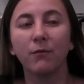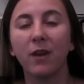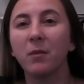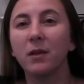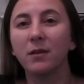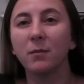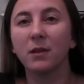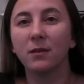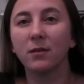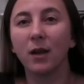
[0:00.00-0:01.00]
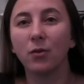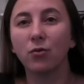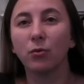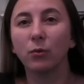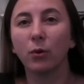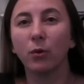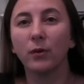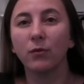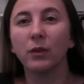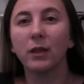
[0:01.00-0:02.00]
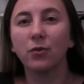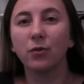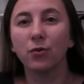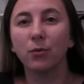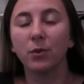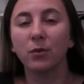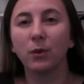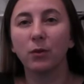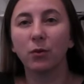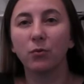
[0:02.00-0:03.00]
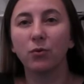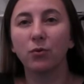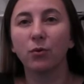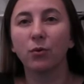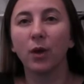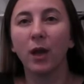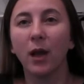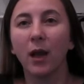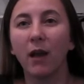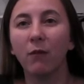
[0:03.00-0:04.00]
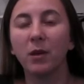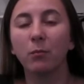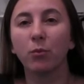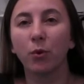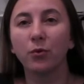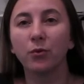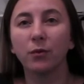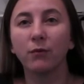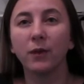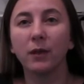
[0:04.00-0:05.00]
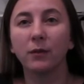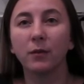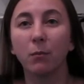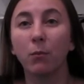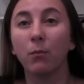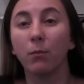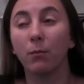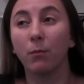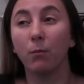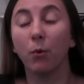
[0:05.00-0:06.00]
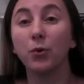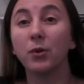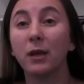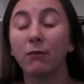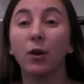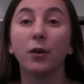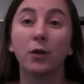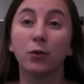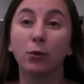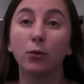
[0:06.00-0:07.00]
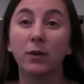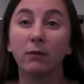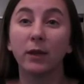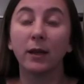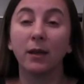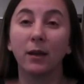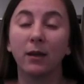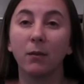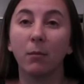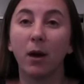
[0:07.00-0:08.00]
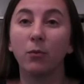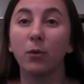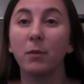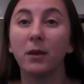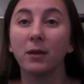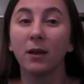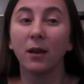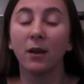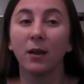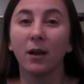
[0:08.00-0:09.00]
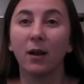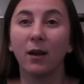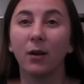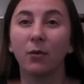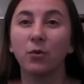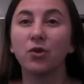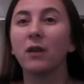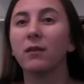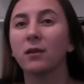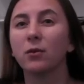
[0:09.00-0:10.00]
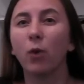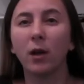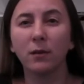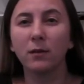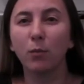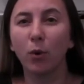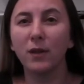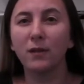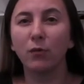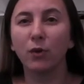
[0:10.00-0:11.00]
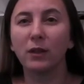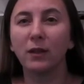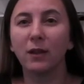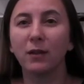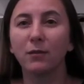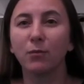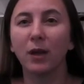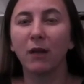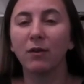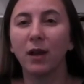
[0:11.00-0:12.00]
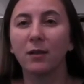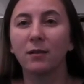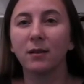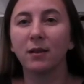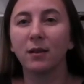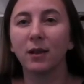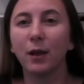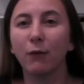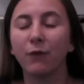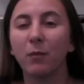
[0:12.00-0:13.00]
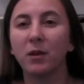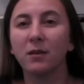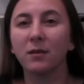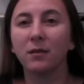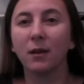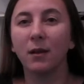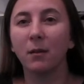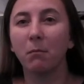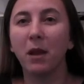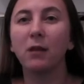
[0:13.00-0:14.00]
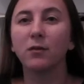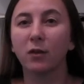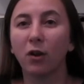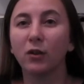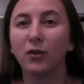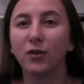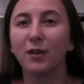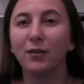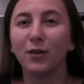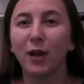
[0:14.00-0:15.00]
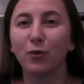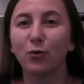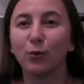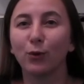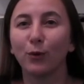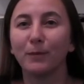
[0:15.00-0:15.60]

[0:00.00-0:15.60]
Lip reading: feminism and international law and the relationship between those two have been brought to the field mostly, if not exclusively, by women, which I think is quite disappointing, really, that we haven't had enough feminist male scholars in international